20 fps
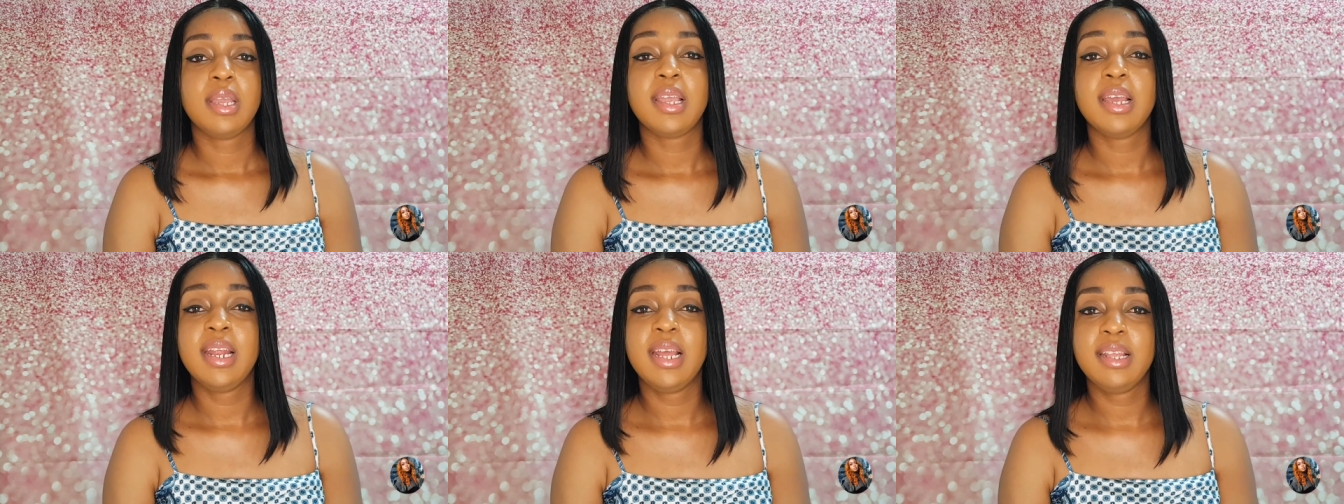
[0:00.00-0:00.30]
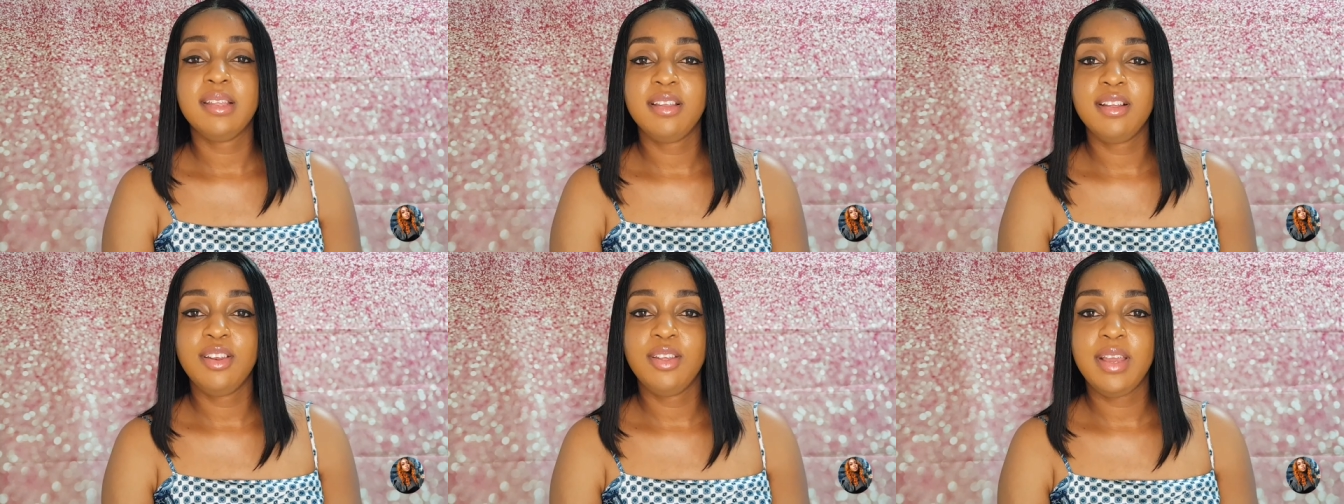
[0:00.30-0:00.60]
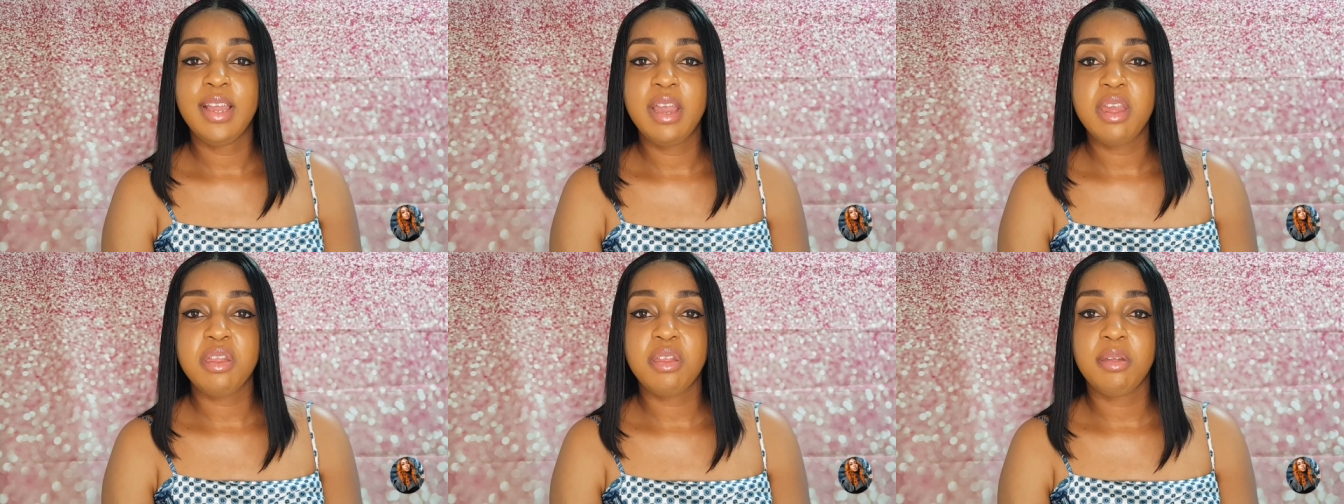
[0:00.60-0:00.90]
can I tell
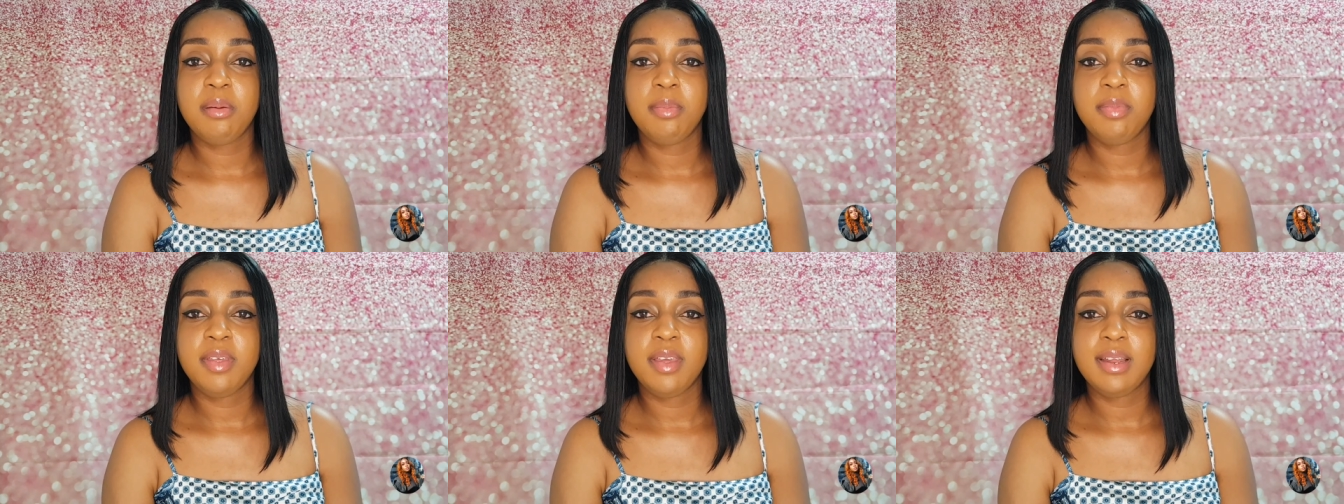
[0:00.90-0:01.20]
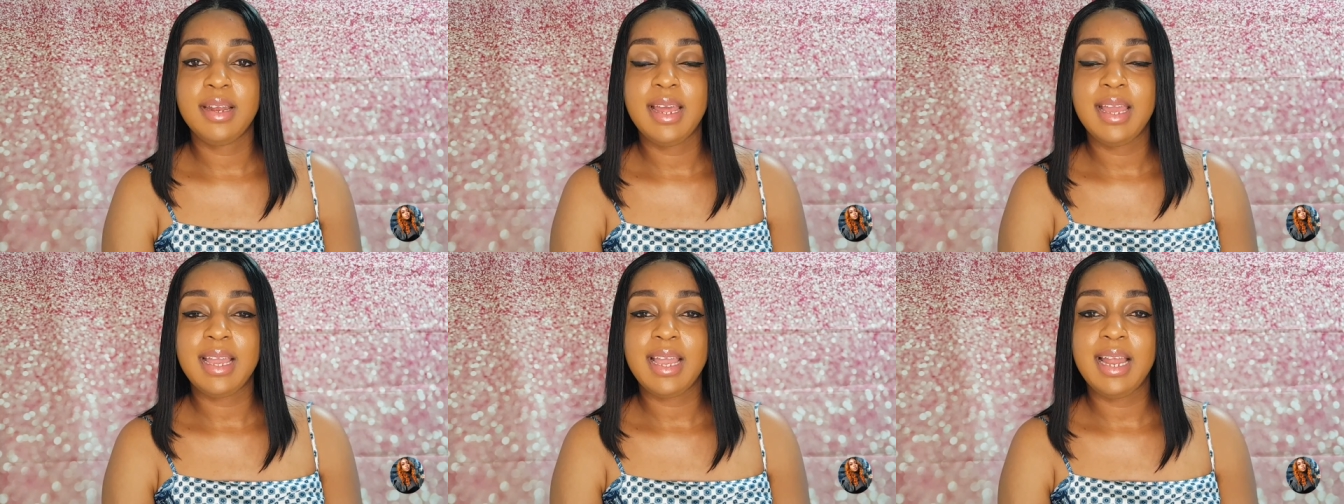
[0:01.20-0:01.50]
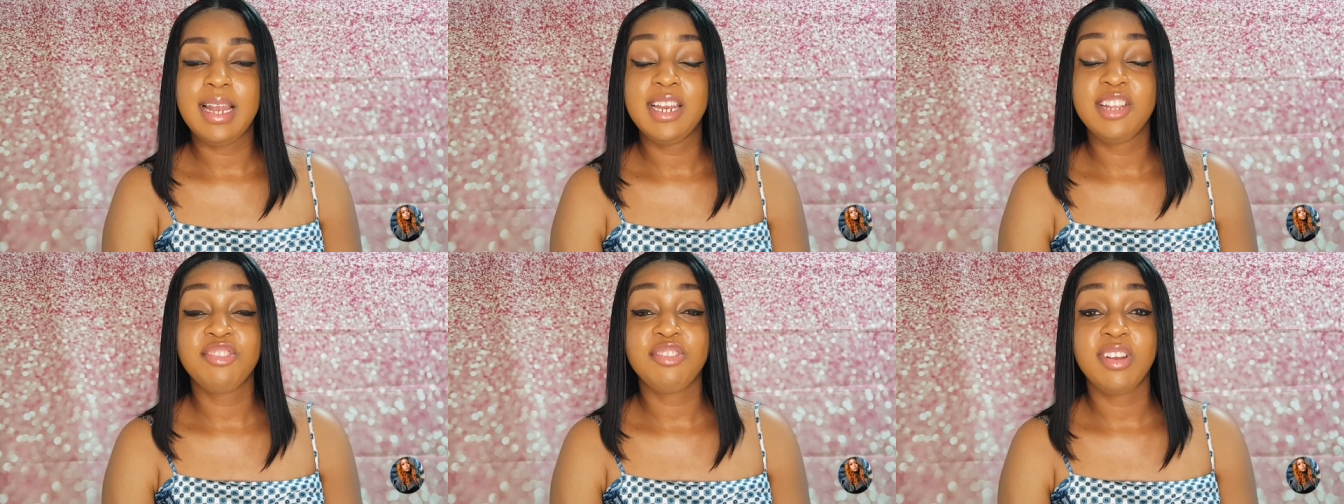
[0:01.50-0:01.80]
you guys something like I
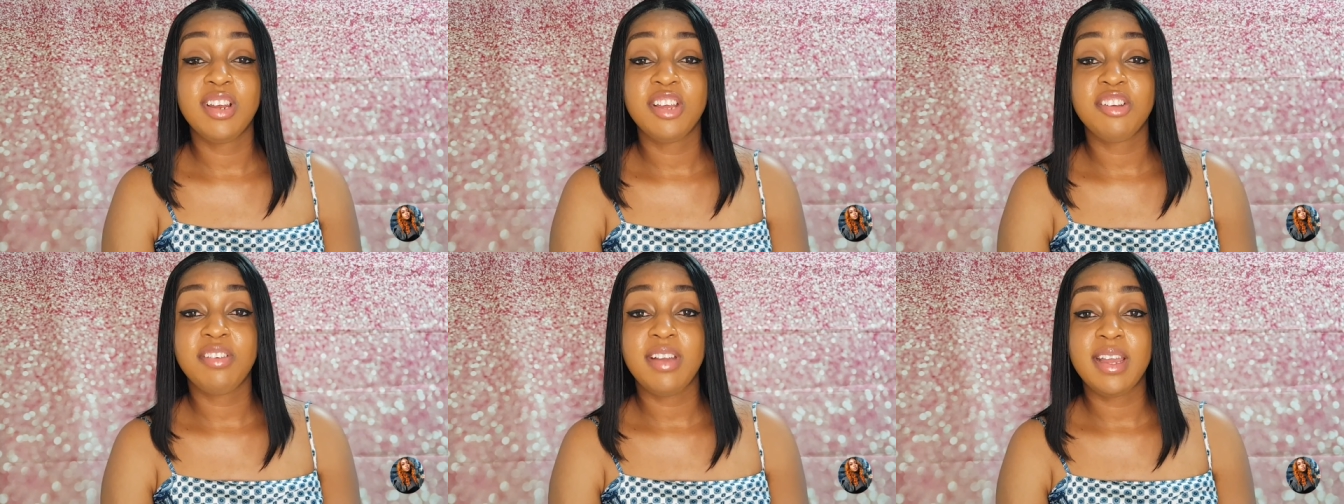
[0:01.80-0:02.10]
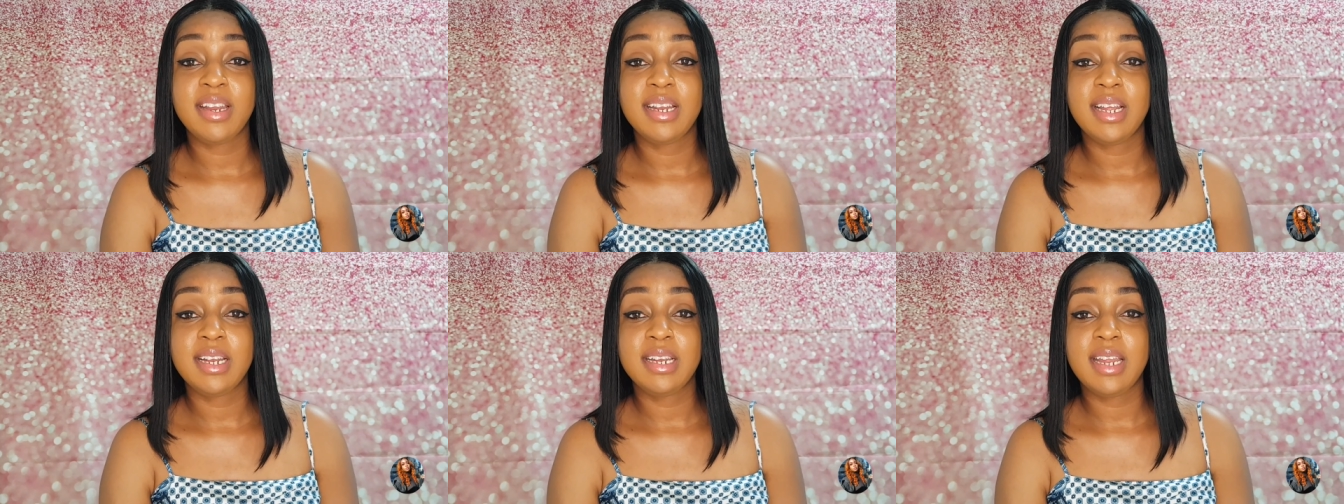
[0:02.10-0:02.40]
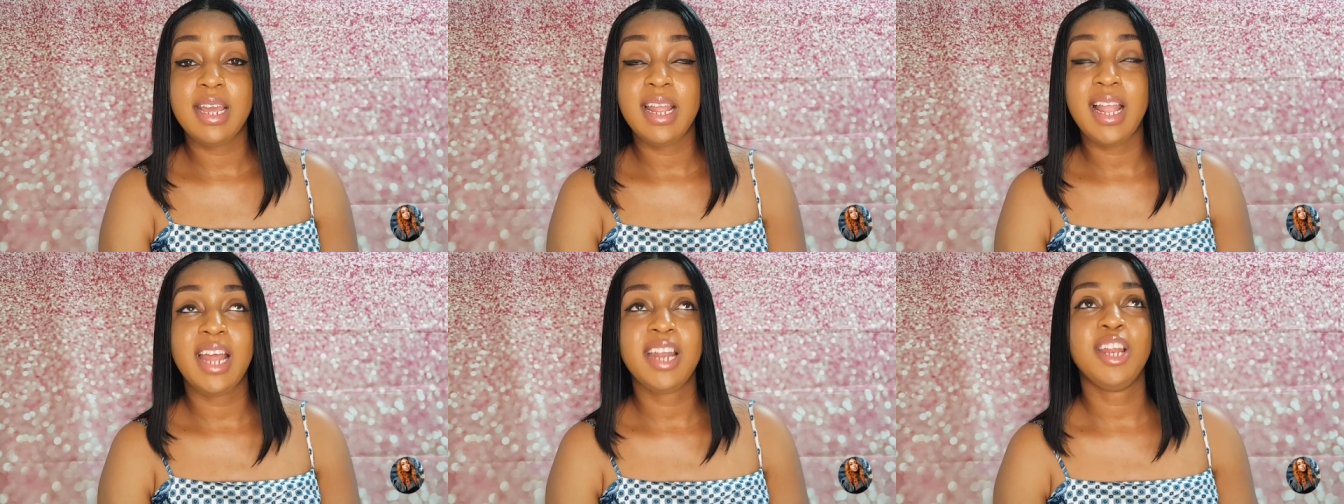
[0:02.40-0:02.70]
literally cried that
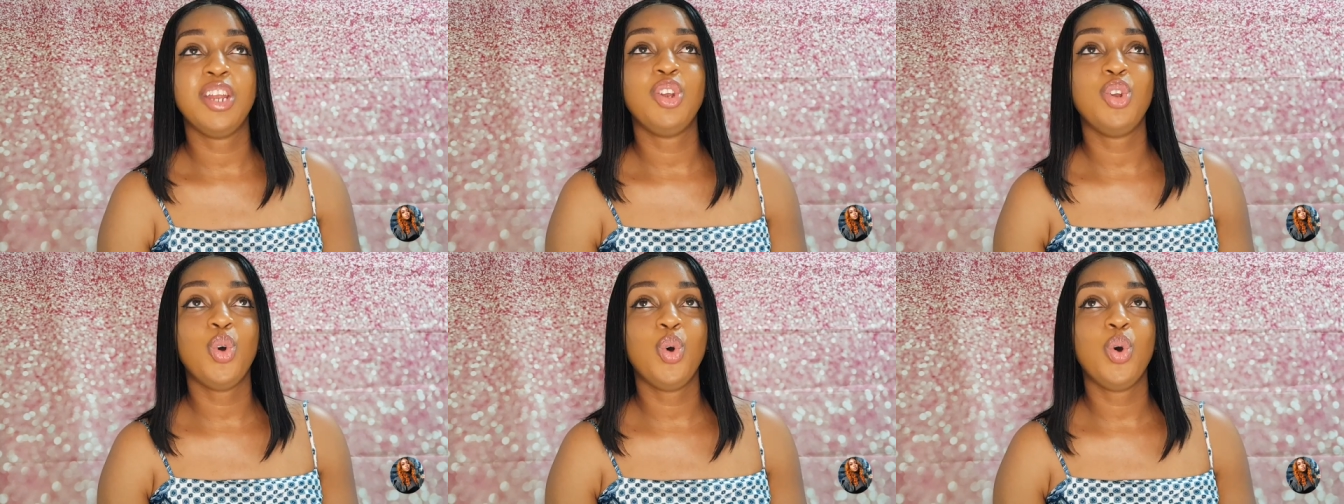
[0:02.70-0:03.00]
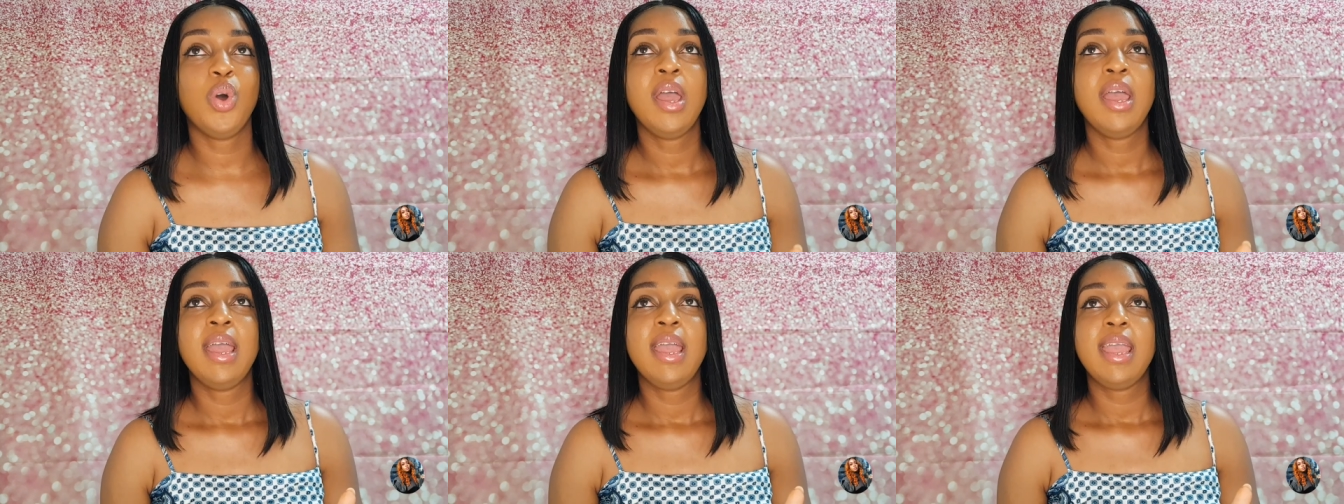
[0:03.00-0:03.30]
night and I know